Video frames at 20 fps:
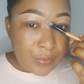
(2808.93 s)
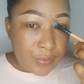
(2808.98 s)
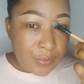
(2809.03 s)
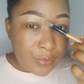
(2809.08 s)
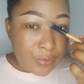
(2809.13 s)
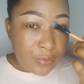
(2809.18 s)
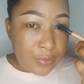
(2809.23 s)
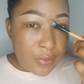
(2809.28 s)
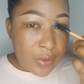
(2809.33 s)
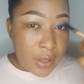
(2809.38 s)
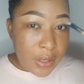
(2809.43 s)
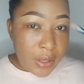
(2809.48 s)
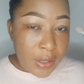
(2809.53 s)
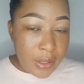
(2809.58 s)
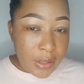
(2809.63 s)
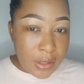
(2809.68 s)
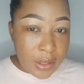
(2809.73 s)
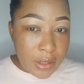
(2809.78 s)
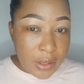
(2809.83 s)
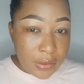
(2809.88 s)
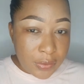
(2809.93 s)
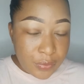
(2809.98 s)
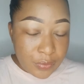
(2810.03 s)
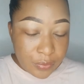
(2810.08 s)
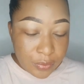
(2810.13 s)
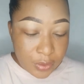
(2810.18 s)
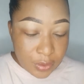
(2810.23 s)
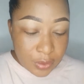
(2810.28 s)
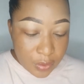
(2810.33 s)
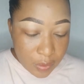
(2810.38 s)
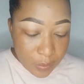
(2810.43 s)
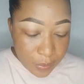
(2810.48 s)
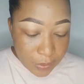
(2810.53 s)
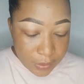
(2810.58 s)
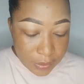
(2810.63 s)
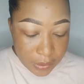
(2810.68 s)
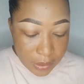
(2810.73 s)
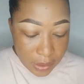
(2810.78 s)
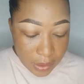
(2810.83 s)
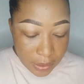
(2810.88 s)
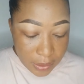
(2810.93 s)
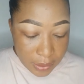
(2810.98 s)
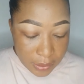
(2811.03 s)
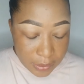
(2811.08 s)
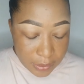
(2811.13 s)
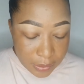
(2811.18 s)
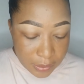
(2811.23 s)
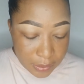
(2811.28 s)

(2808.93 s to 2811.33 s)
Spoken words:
go ahead and do the upper side.